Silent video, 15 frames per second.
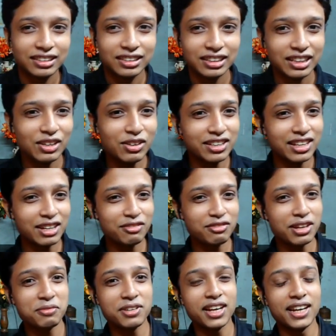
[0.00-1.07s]
You're really
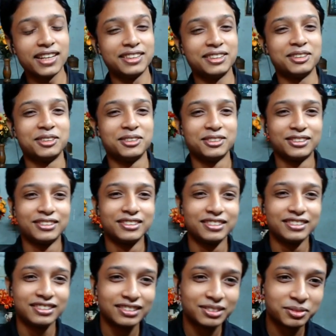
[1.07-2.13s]
five nine.
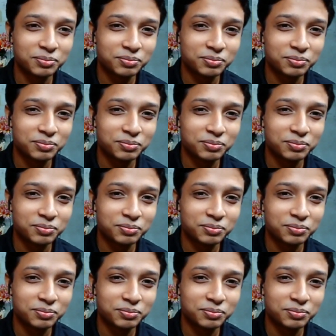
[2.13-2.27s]
The